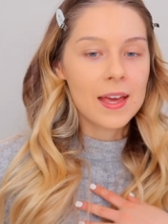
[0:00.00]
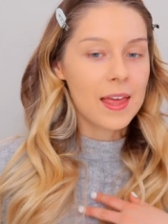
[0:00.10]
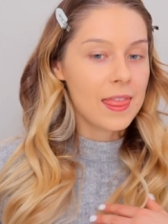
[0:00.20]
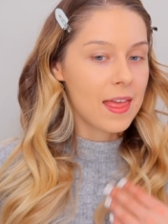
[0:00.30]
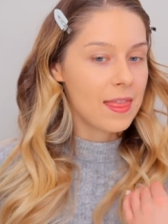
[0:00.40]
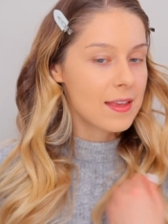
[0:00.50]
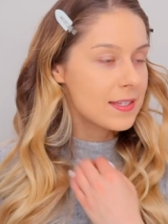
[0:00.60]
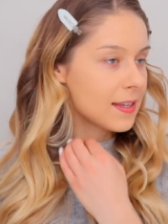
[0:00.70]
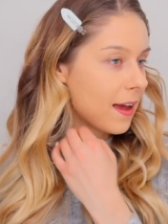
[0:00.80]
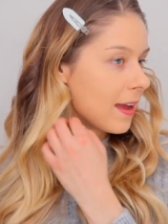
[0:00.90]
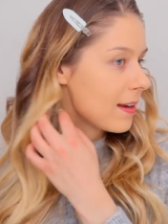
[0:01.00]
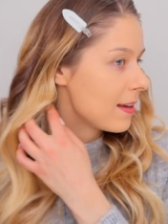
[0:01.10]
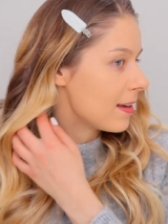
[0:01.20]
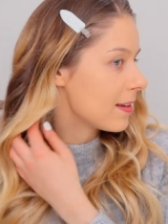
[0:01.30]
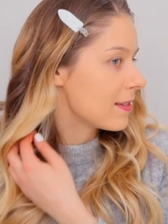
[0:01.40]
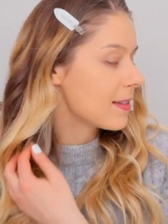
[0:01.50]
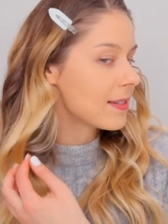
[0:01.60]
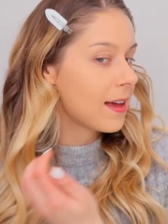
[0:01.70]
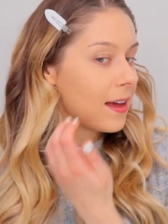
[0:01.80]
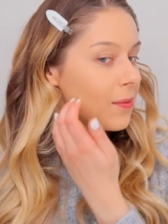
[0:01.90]
And then this side is the
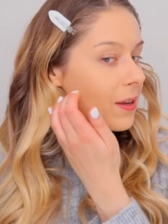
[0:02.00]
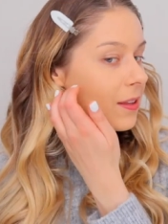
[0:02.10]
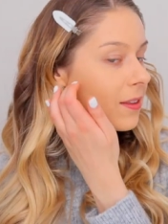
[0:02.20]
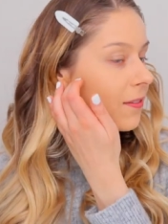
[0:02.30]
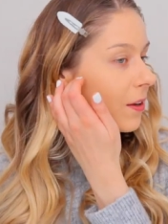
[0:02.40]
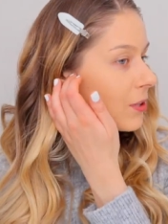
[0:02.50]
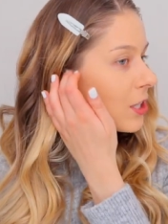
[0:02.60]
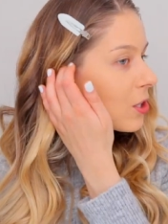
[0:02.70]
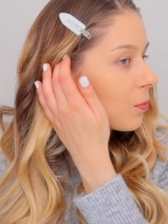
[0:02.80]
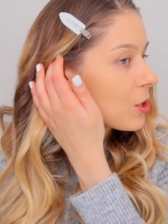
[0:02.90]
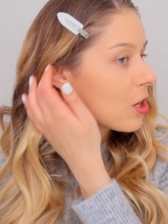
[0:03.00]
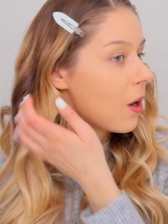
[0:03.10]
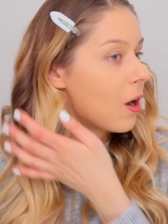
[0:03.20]
side with the foundation, which